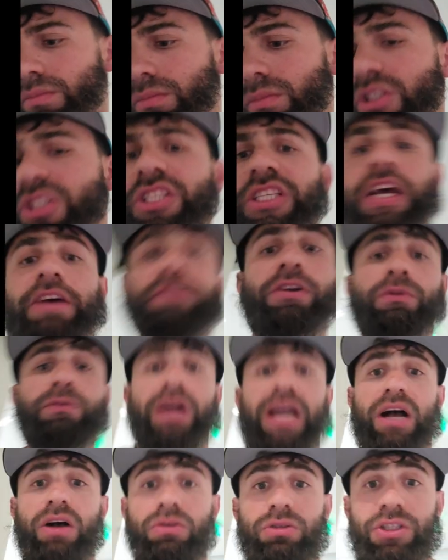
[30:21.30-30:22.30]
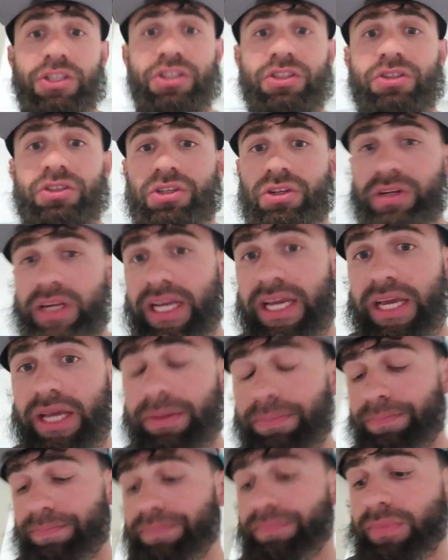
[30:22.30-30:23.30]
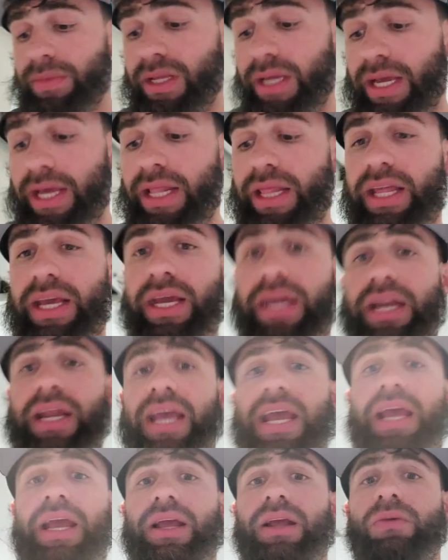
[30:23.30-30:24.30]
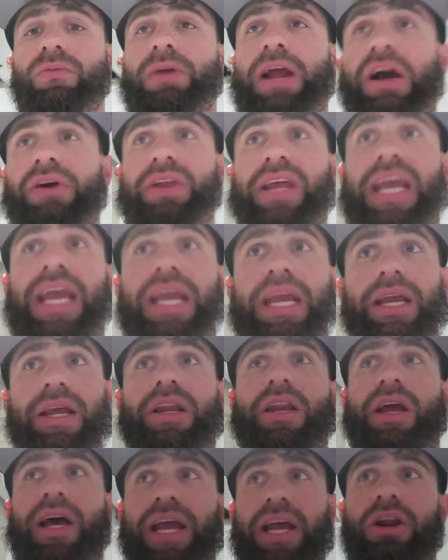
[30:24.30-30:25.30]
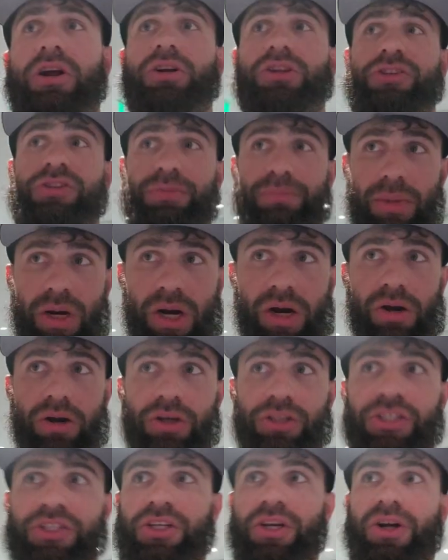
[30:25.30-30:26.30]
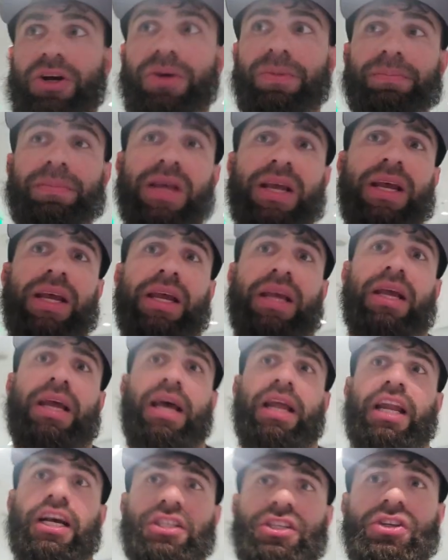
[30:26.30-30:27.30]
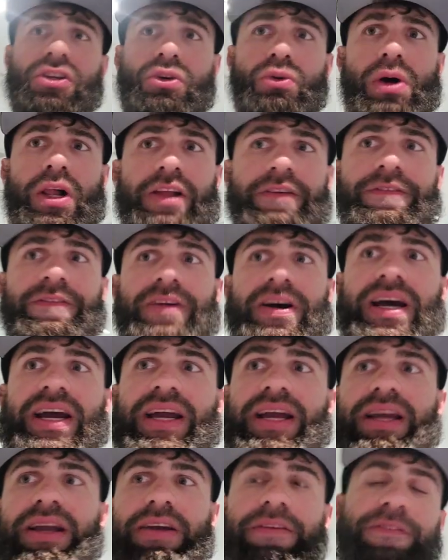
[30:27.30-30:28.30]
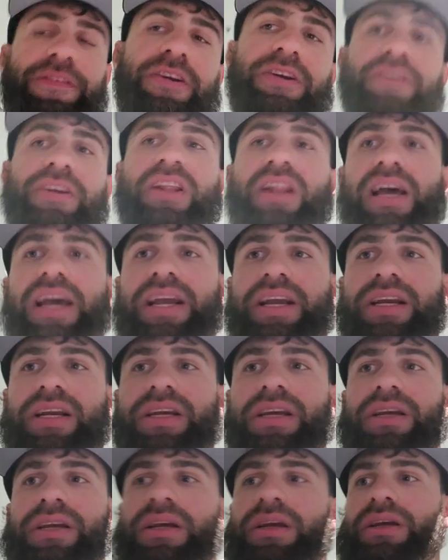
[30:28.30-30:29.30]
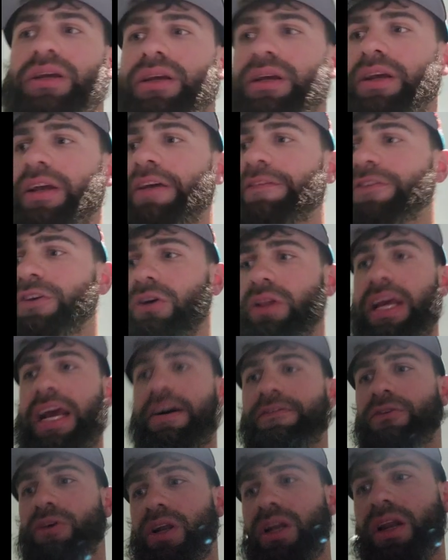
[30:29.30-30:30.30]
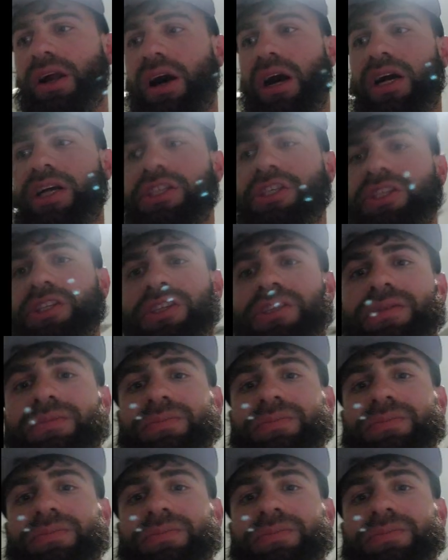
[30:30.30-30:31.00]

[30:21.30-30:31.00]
7 rounds today, and then round 8 and 9 are tomorrow. So unless you qualify, if you only have 1 loss,